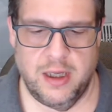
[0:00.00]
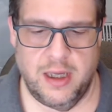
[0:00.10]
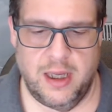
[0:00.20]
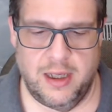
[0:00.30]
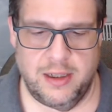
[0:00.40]

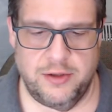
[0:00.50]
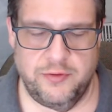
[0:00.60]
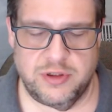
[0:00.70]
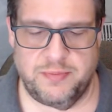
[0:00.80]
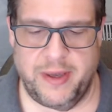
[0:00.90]
It
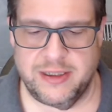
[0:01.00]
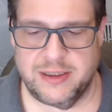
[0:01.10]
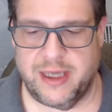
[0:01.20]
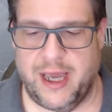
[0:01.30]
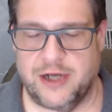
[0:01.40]
used
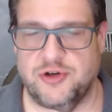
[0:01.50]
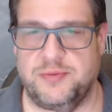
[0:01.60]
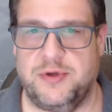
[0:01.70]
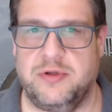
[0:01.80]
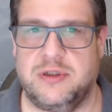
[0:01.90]
basic
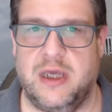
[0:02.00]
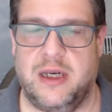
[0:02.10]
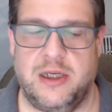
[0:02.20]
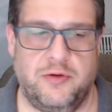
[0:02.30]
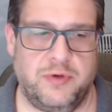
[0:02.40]
attributes, and
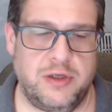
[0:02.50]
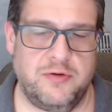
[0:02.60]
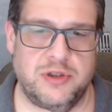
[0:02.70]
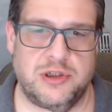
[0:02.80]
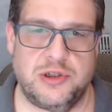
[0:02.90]
it only
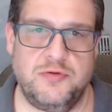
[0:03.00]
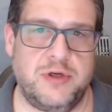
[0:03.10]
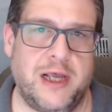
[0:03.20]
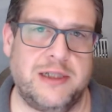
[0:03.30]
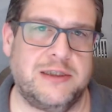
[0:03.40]
used two
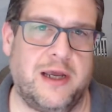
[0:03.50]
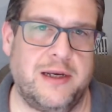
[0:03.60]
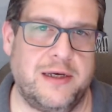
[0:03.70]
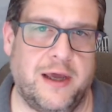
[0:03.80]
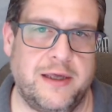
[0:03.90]

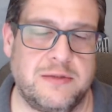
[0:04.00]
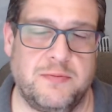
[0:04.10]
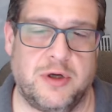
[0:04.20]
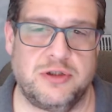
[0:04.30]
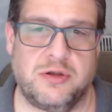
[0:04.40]
10-sided dice,
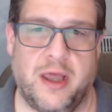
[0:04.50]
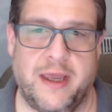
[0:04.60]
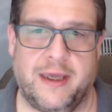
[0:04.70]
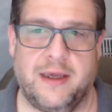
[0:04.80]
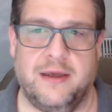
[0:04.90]
much
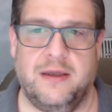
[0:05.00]
like